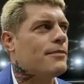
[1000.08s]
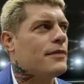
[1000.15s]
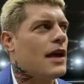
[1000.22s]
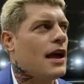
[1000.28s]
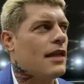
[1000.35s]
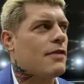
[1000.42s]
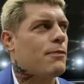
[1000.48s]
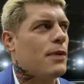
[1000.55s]

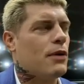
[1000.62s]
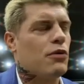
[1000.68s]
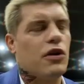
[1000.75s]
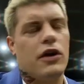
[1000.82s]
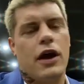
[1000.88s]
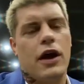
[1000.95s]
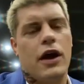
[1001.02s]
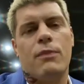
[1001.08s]
it's been
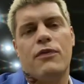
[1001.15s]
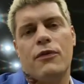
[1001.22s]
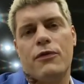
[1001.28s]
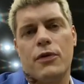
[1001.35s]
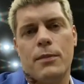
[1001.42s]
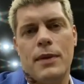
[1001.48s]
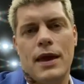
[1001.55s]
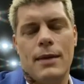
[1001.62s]
really helpful
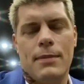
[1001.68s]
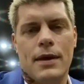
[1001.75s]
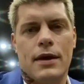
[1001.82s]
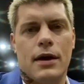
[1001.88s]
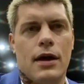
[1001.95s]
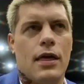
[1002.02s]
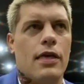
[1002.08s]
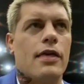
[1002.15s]
for me
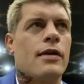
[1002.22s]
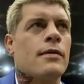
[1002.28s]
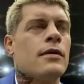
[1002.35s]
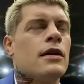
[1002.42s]
because